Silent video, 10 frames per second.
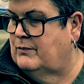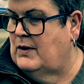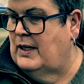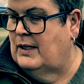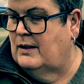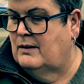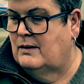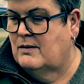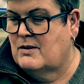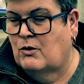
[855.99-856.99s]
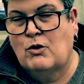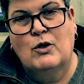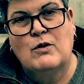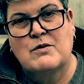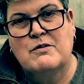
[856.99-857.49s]
Yeah, so I've got
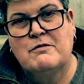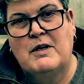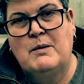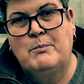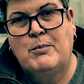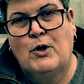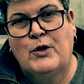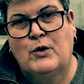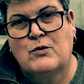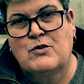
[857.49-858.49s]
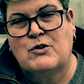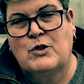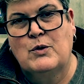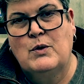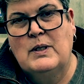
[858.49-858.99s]
lots of potting on to
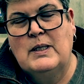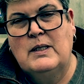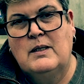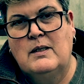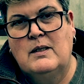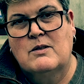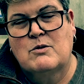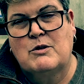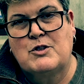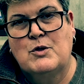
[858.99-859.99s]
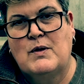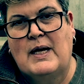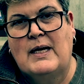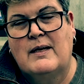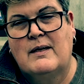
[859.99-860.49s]
do. So I'll do
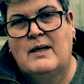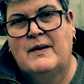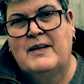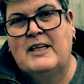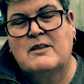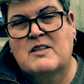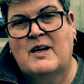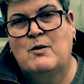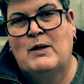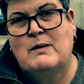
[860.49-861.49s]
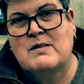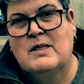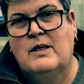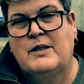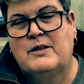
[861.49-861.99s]
that, and then I'll take you
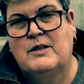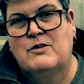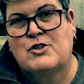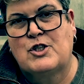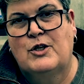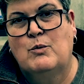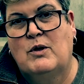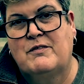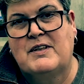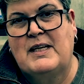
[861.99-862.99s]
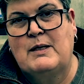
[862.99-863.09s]
outside and show you what I've done